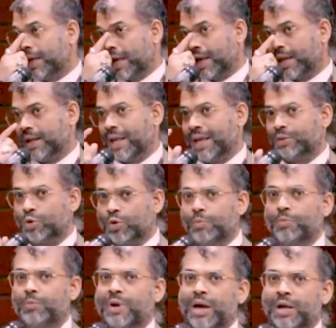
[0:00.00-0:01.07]
And I
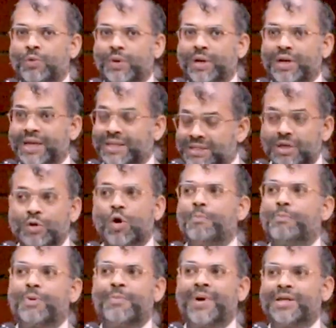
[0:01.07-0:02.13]
thought Anwar doesn't
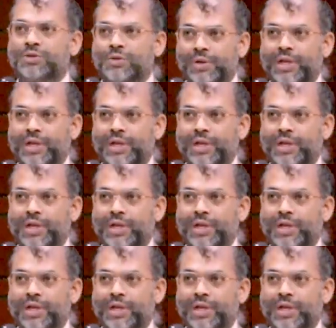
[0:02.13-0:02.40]
compromise